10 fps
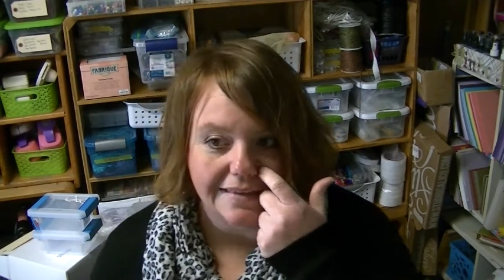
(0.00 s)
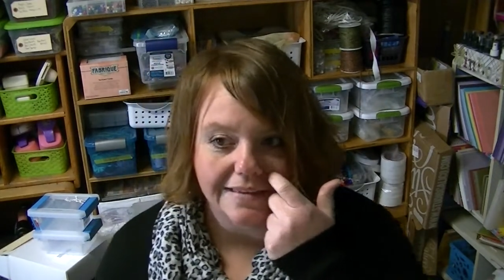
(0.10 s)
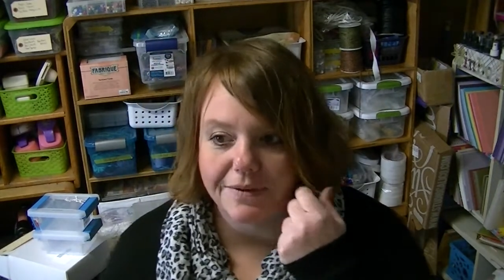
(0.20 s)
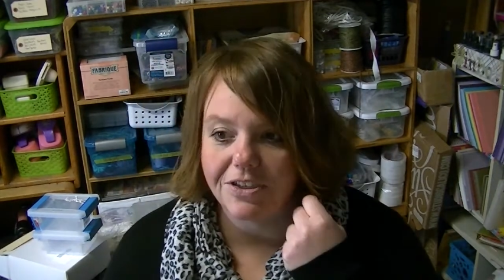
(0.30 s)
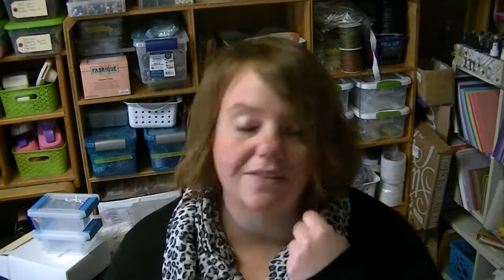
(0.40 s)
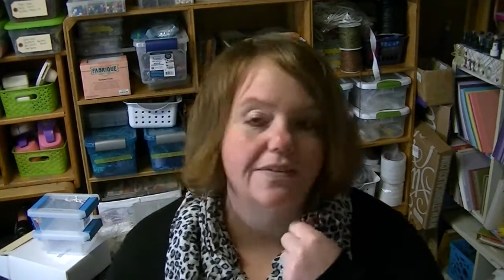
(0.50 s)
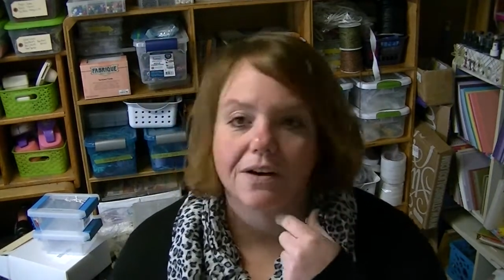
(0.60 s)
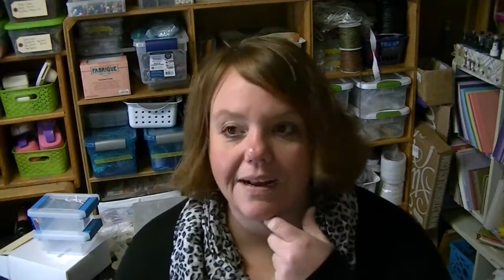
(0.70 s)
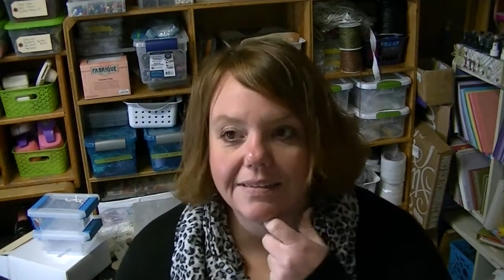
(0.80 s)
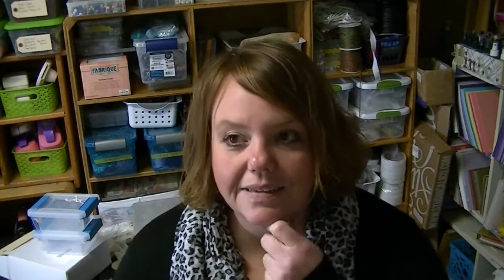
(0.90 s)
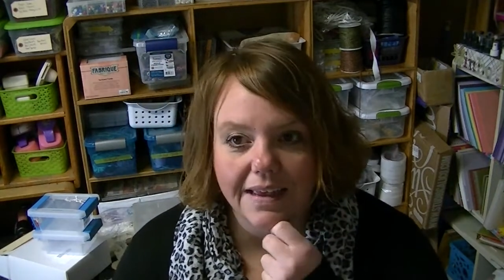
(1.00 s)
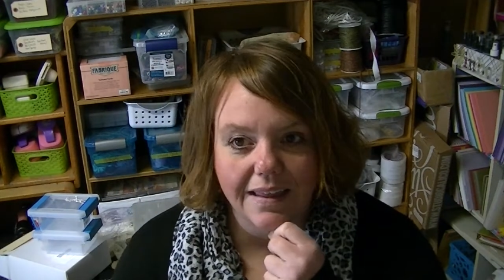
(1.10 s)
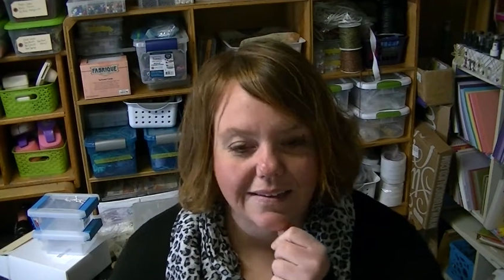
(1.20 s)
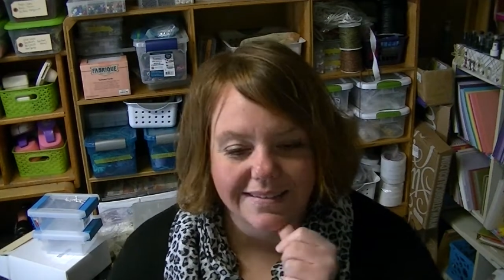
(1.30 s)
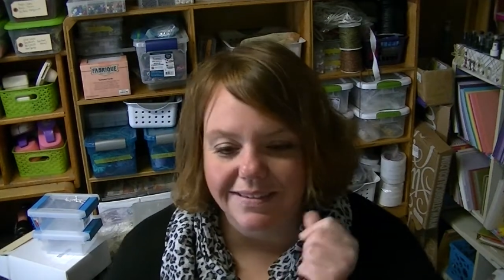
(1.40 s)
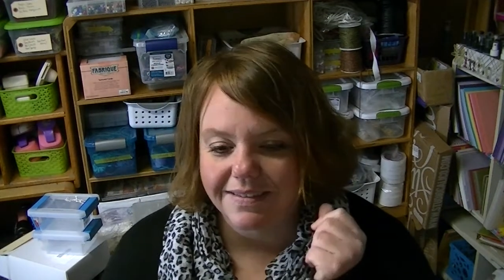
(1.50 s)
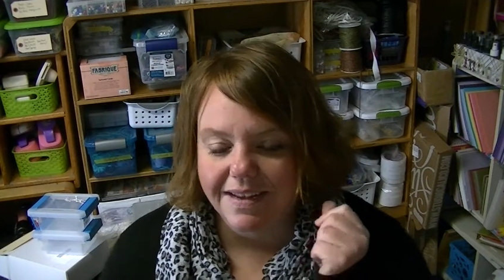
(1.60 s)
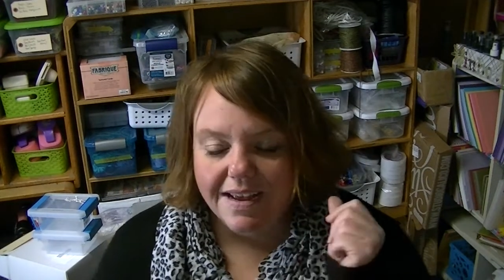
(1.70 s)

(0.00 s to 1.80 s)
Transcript: especially if they're on sale. It's just,